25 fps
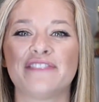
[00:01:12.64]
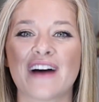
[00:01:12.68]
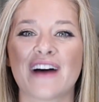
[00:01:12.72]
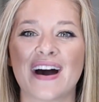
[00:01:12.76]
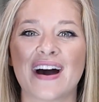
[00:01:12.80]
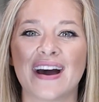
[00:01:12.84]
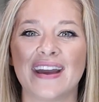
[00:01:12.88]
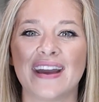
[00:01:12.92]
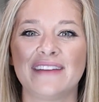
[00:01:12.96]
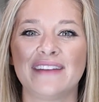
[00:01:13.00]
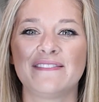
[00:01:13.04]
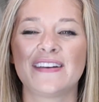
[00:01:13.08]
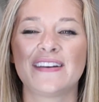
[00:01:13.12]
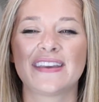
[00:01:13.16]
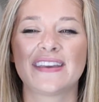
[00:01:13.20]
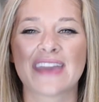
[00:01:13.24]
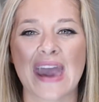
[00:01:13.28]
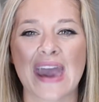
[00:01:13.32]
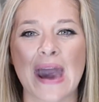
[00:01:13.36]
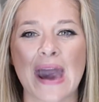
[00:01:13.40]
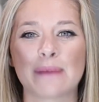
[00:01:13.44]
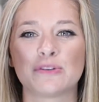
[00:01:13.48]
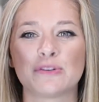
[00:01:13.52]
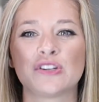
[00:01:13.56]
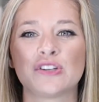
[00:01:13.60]
5
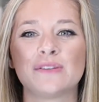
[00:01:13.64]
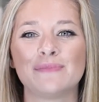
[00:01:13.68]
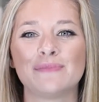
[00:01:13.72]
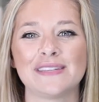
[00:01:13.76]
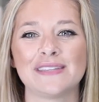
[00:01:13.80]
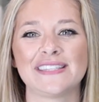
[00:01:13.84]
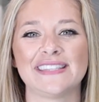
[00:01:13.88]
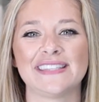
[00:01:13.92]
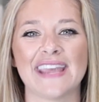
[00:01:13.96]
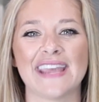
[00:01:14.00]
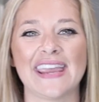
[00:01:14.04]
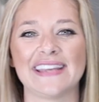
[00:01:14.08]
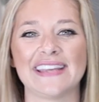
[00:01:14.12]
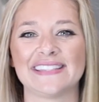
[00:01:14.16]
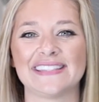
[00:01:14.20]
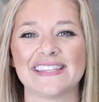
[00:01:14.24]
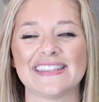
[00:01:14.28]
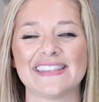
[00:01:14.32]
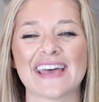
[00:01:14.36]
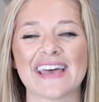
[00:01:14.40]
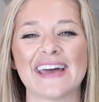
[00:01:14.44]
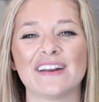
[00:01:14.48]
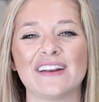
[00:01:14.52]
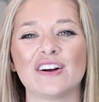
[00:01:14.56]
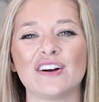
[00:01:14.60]
caption mistakes
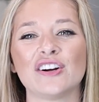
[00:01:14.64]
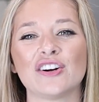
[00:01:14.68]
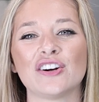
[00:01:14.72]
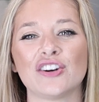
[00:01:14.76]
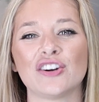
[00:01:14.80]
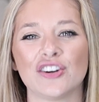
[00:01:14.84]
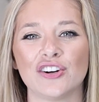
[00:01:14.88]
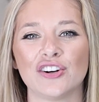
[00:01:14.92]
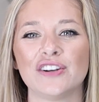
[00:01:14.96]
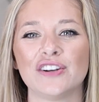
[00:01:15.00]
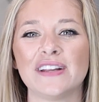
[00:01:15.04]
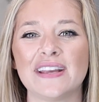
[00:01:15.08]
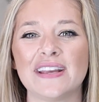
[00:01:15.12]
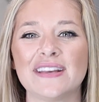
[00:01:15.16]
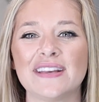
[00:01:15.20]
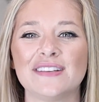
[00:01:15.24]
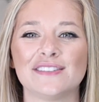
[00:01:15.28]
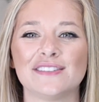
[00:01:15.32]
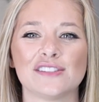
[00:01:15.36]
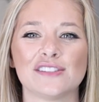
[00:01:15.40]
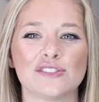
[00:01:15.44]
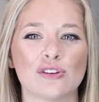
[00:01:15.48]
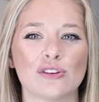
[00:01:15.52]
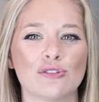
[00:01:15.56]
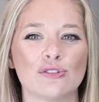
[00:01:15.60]
that are hurting
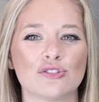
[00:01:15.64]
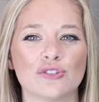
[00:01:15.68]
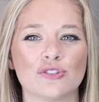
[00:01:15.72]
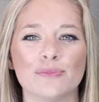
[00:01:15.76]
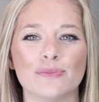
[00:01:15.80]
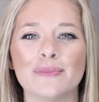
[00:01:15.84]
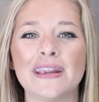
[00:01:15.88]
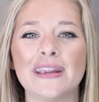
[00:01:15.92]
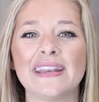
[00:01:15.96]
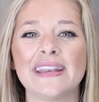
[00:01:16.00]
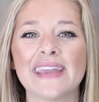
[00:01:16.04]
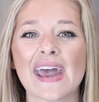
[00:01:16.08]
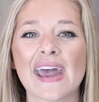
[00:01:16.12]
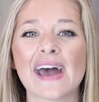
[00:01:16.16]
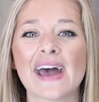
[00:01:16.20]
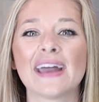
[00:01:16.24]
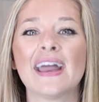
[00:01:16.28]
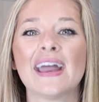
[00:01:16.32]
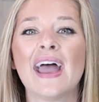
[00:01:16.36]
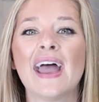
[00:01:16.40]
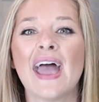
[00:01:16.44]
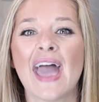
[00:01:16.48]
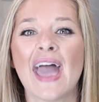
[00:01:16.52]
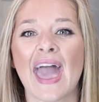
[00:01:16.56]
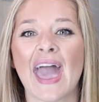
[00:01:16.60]
your social media,
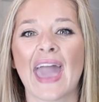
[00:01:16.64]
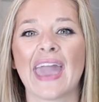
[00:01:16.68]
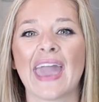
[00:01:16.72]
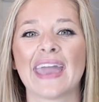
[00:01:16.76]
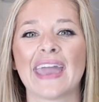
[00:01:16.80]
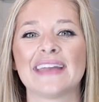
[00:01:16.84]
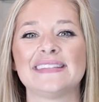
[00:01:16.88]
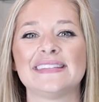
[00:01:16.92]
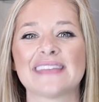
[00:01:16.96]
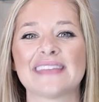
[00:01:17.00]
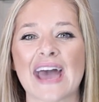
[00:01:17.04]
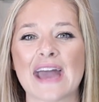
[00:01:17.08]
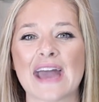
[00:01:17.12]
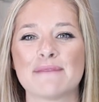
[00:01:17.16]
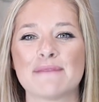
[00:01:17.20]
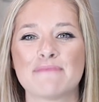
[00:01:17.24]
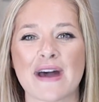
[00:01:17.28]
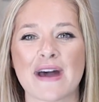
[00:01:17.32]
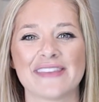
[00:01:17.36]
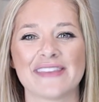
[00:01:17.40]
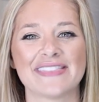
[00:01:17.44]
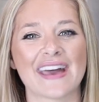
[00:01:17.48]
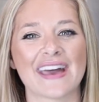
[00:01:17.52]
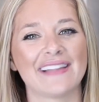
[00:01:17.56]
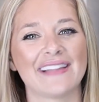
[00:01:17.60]
and I
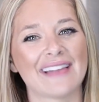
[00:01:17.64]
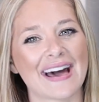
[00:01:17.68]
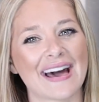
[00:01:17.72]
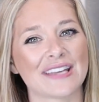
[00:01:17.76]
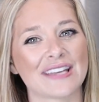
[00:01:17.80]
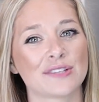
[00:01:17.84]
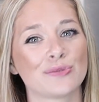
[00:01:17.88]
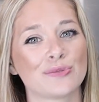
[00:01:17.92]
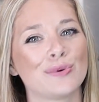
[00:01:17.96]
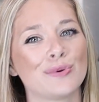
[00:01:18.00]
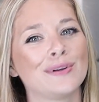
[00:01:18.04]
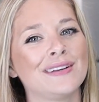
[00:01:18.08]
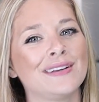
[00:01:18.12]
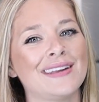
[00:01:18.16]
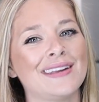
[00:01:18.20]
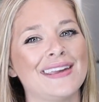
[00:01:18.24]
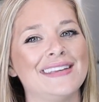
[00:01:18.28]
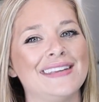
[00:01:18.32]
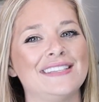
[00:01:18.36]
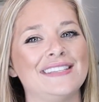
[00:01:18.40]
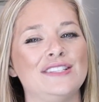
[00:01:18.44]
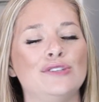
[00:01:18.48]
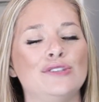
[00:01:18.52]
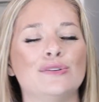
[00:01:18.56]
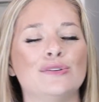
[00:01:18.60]
bet that last one
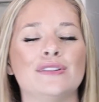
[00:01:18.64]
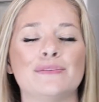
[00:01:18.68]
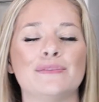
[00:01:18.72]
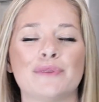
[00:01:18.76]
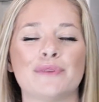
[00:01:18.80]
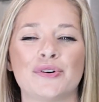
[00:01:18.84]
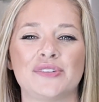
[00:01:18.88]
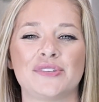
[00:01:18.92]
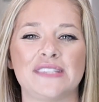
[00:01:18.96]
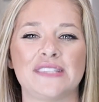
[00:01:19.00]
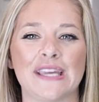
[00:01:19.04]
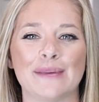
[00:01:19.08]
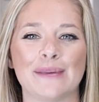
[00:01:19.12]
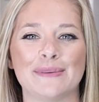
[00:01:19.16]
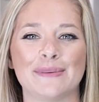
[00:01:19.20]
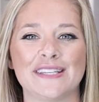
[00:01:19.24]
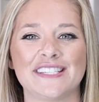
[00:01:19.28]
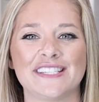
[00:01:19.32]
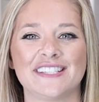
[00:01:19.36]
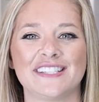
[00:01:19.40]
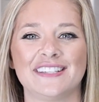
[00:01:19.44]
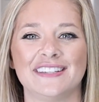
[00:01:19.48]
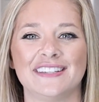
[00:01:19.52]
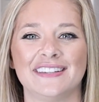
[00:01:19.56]
is doing the most damage.